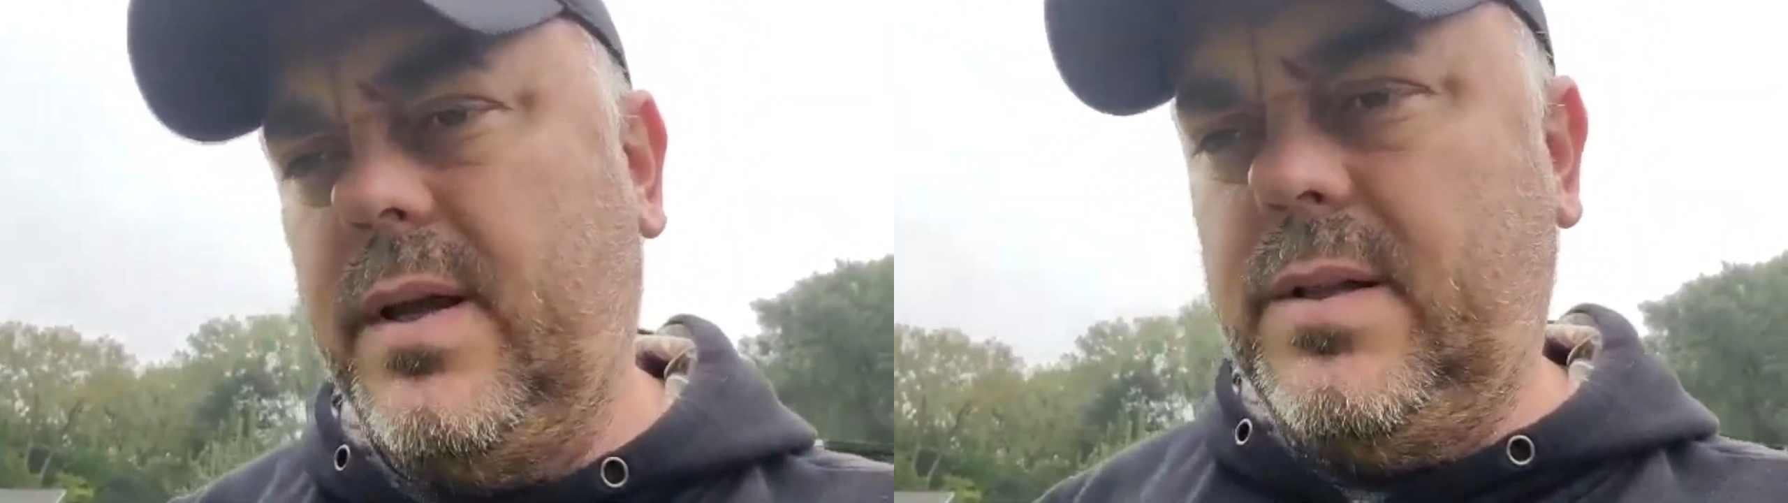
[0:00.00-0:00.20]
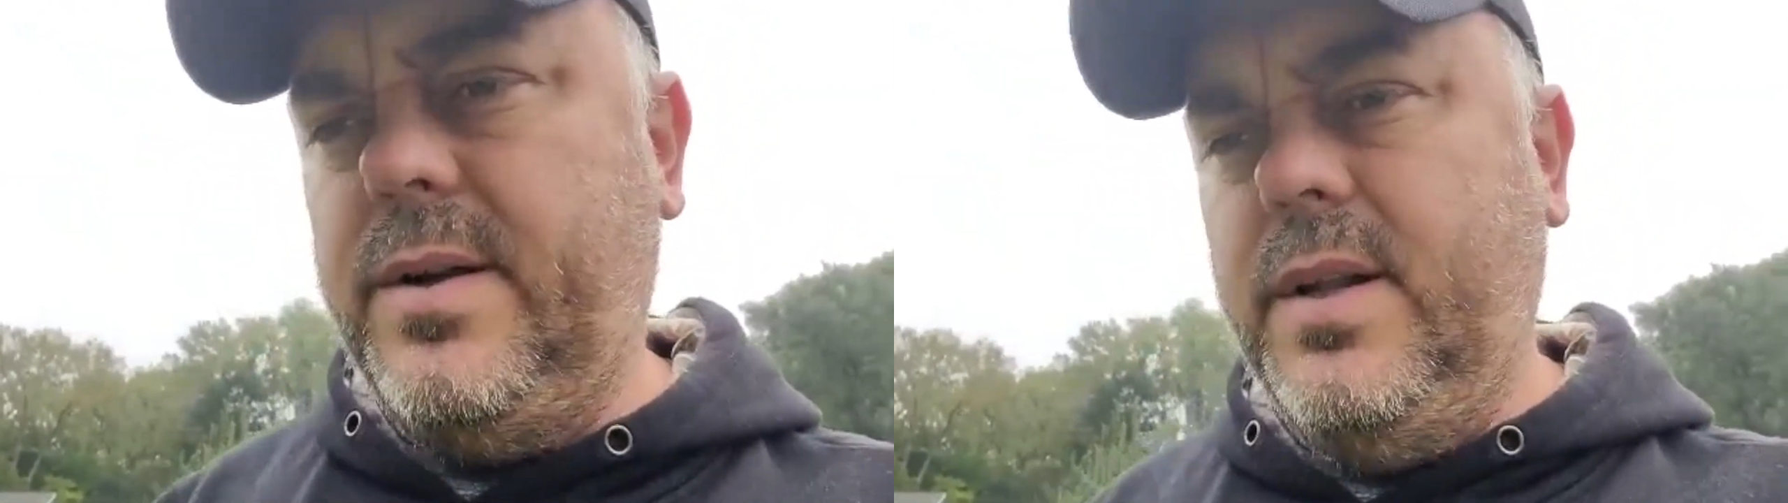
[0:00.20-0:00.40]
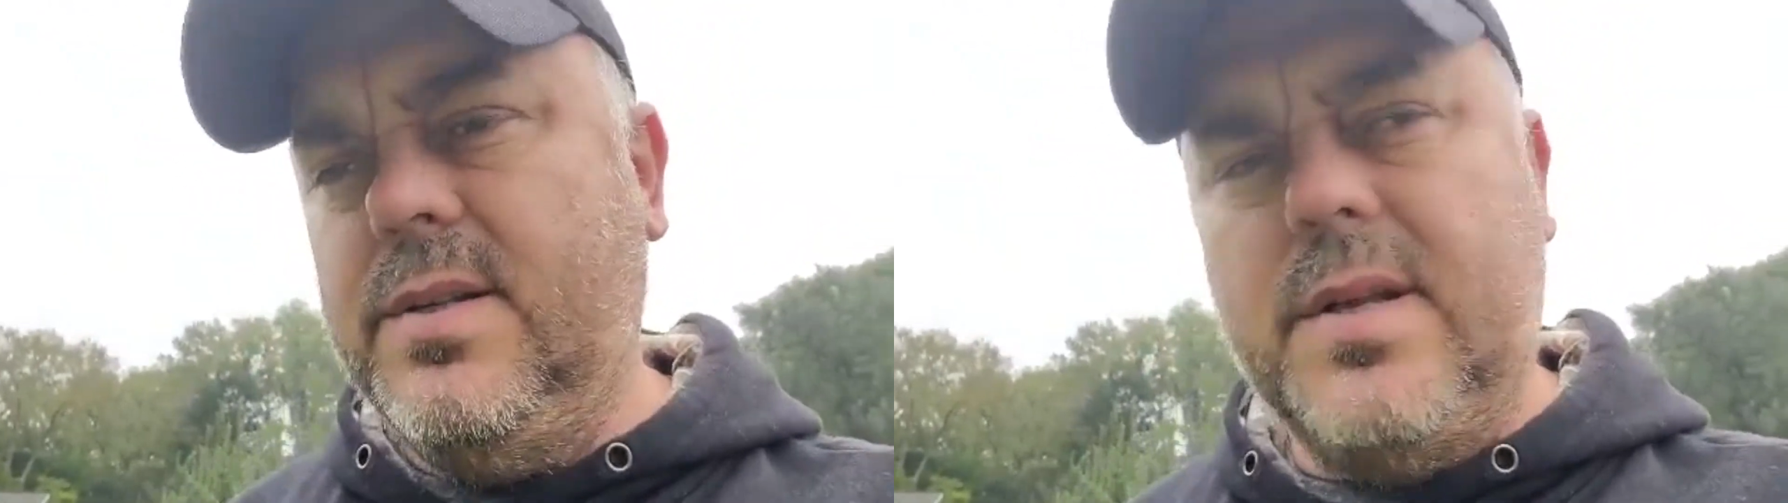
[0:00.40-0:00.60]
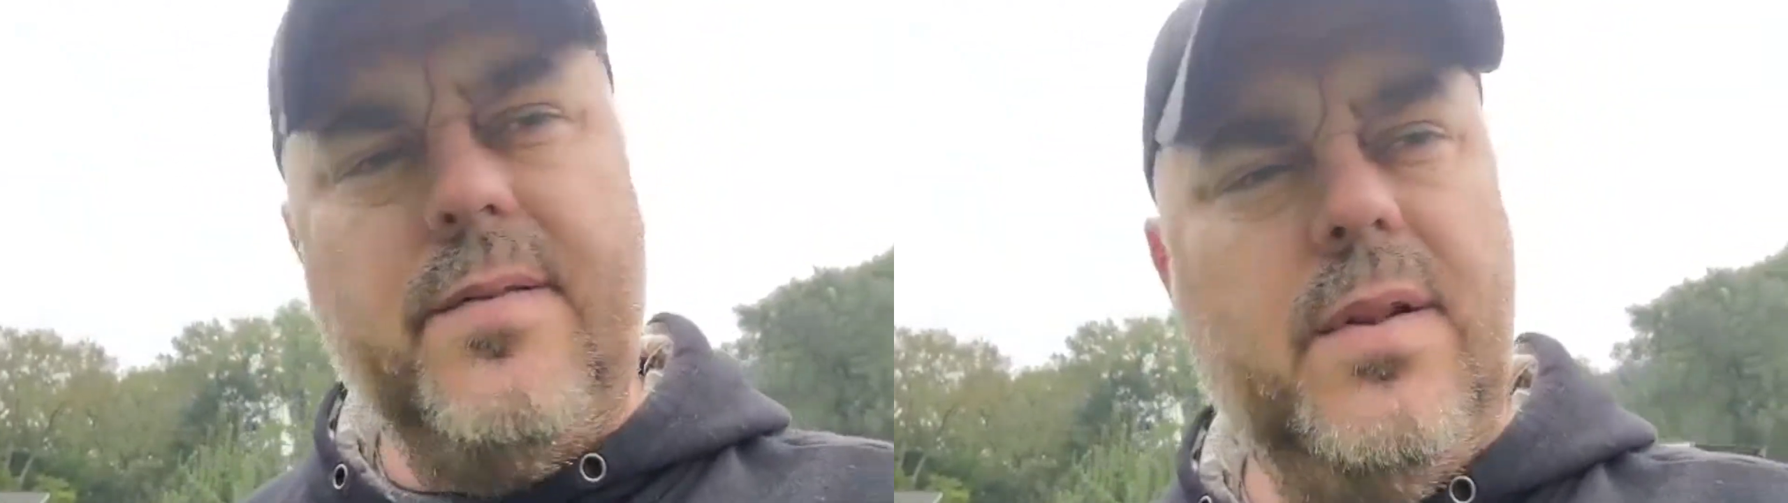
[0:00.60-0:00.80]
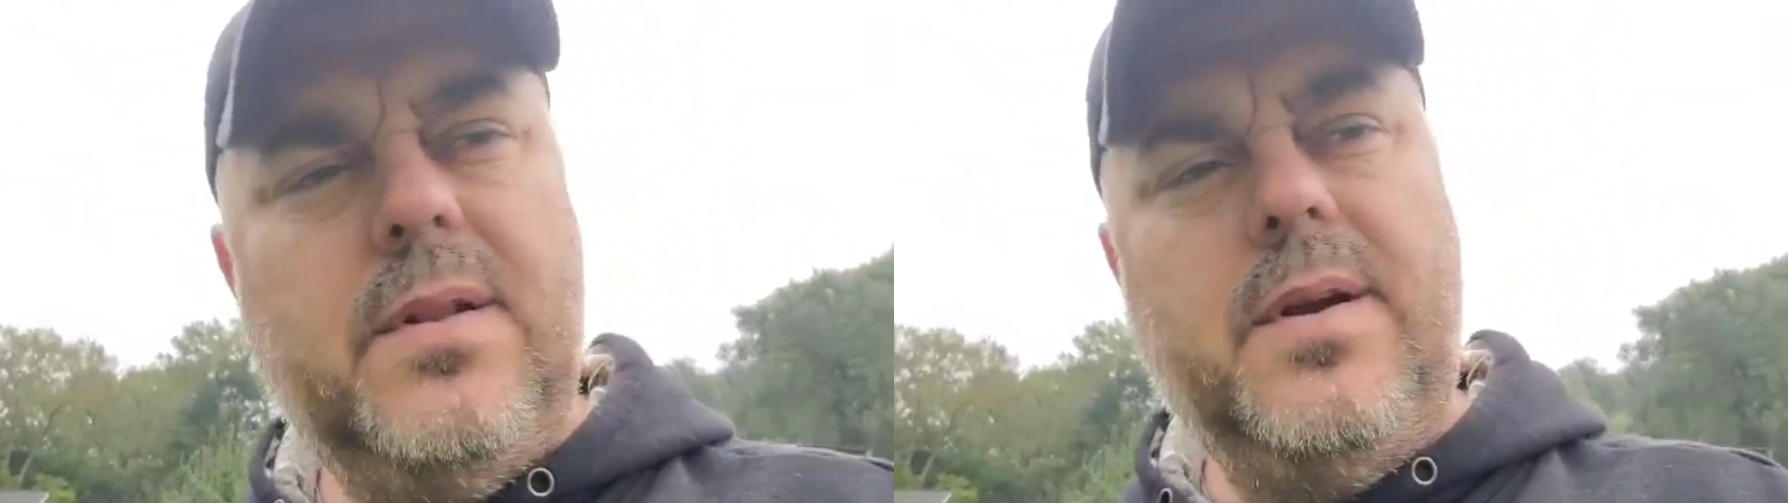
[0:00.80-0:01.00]

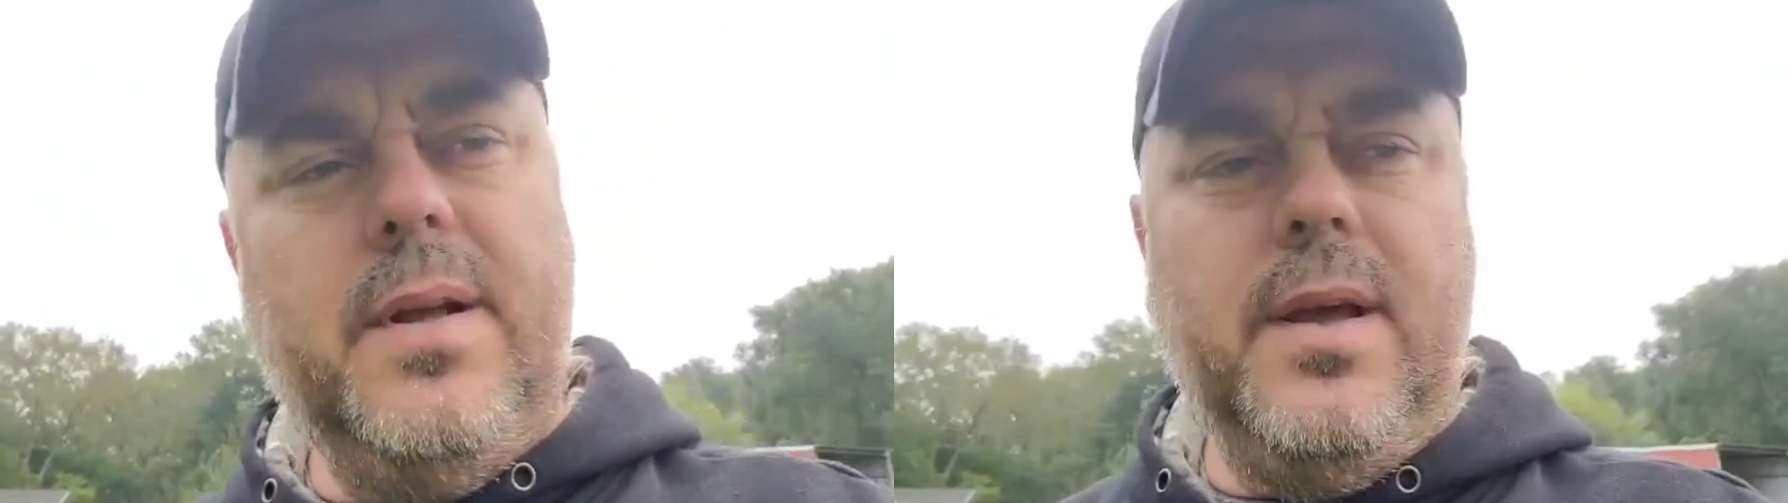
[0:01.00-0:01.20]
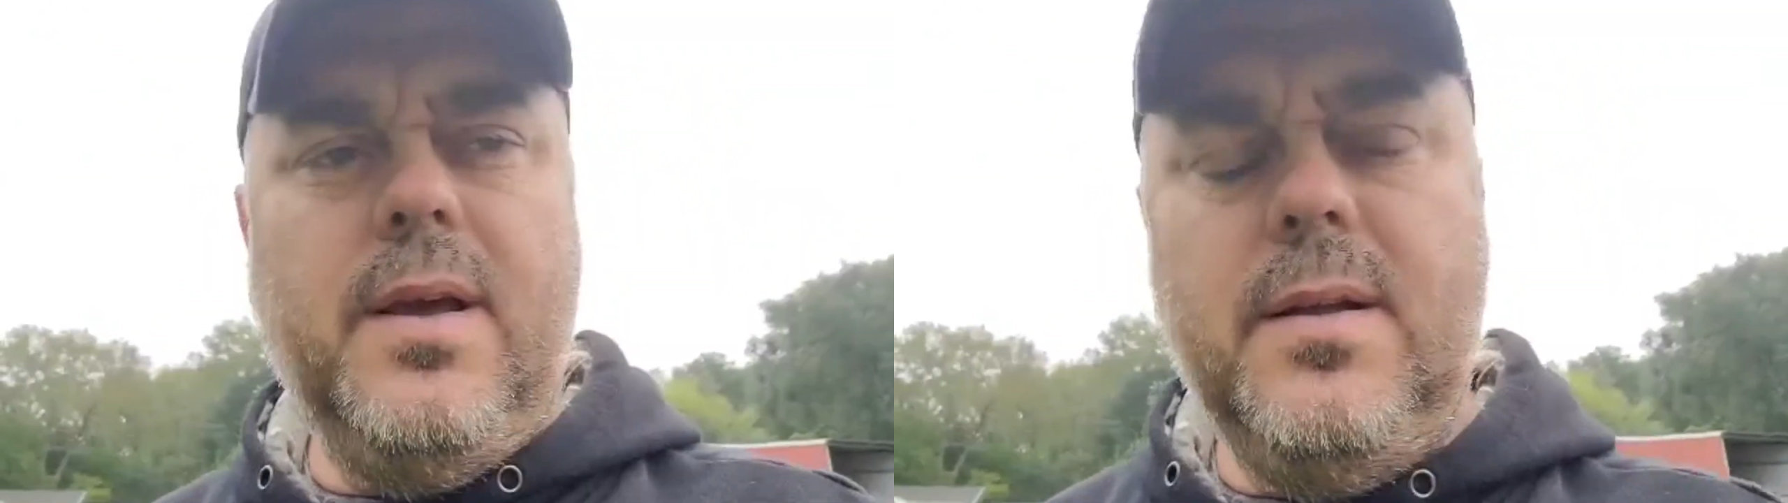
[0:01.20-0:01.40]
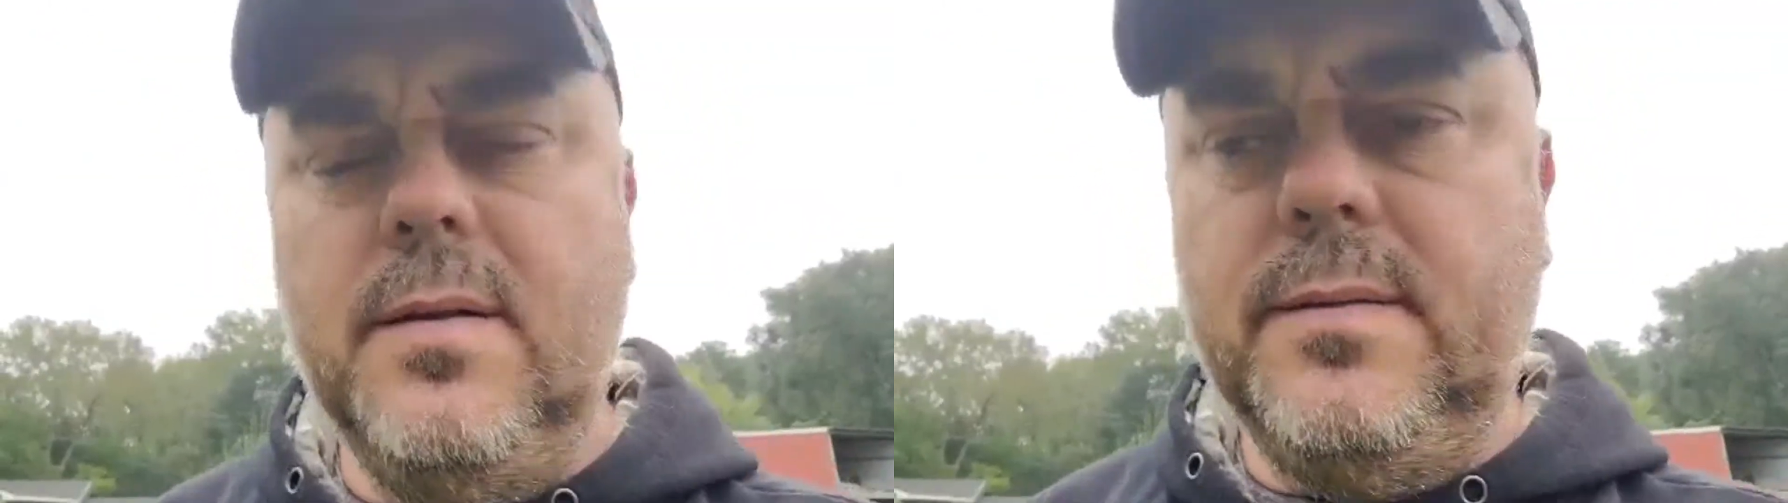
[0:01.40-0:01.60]
37, 38.